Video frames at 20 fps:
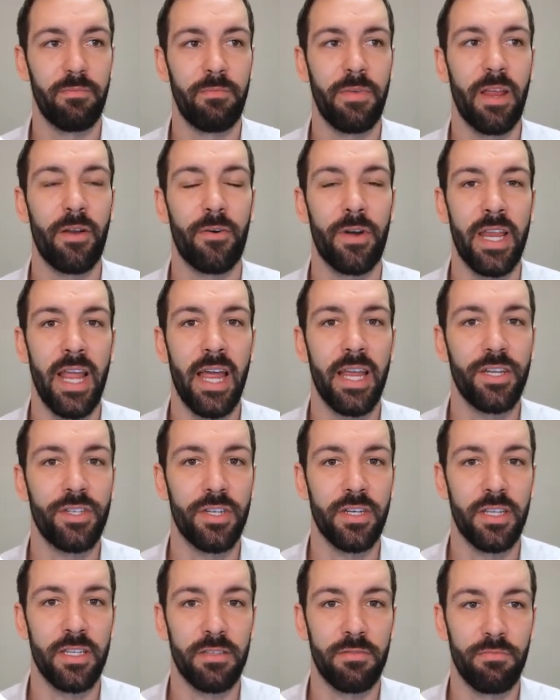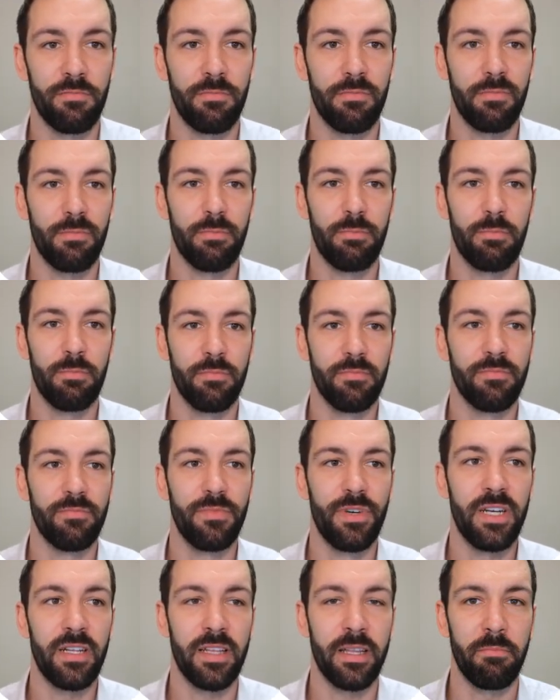variation is
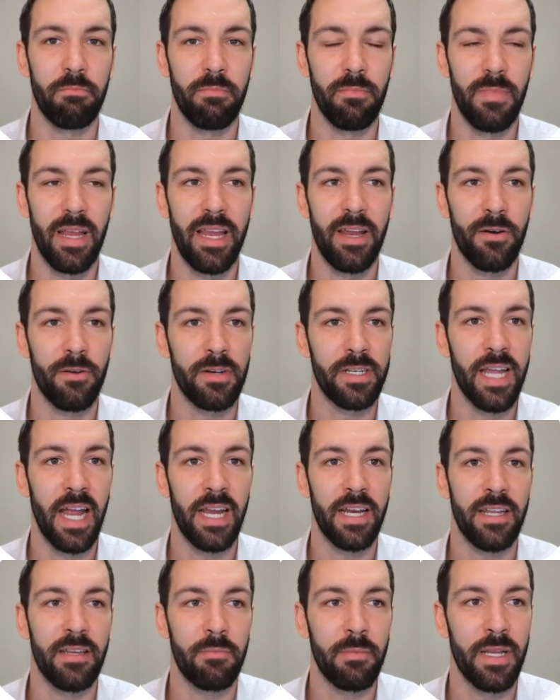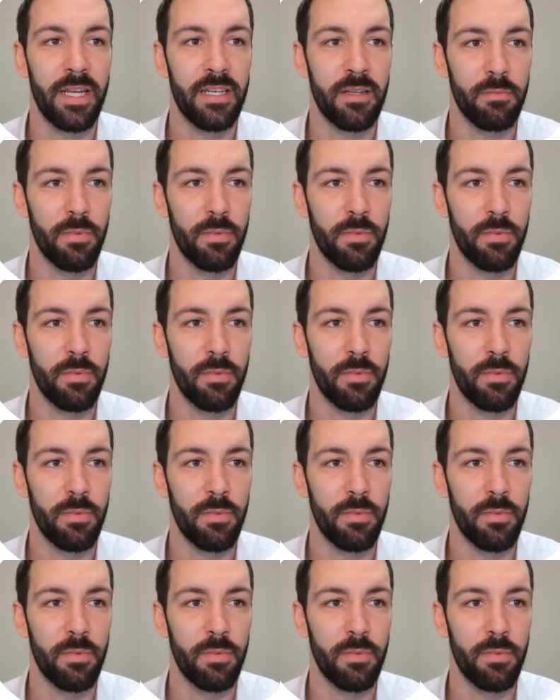really irritating me,